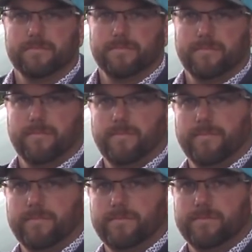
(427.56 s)

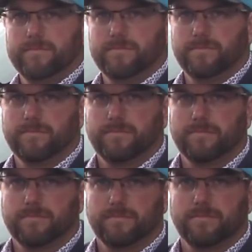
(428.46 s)

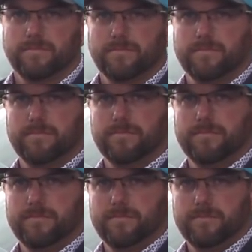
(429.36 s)

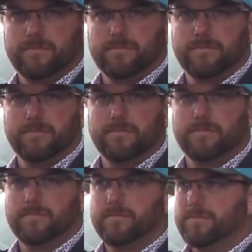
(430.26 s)

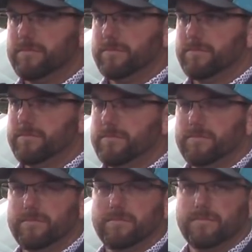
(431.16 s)

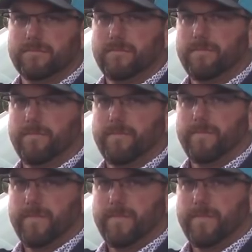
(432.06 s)
The person shown says nothing.